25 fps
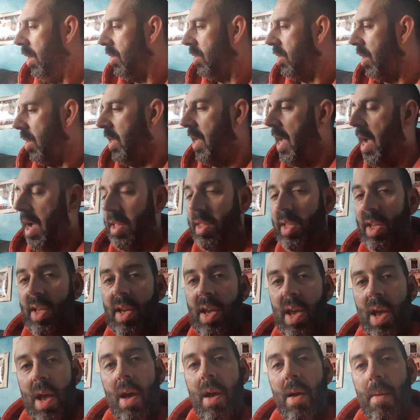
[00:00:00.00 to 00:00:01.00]
So yeah, I did
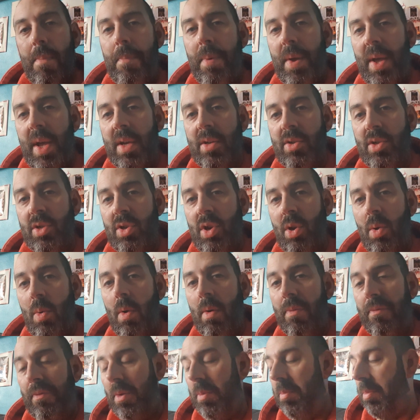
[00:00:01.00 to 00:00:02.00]
get a PS2
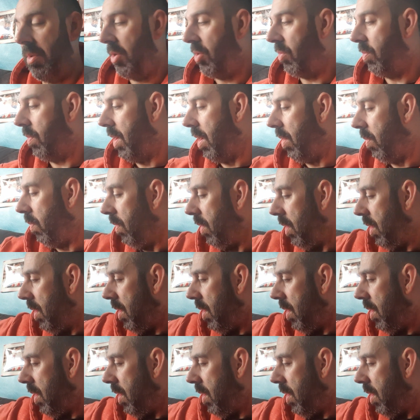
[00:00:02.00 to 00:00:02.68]
off him as well.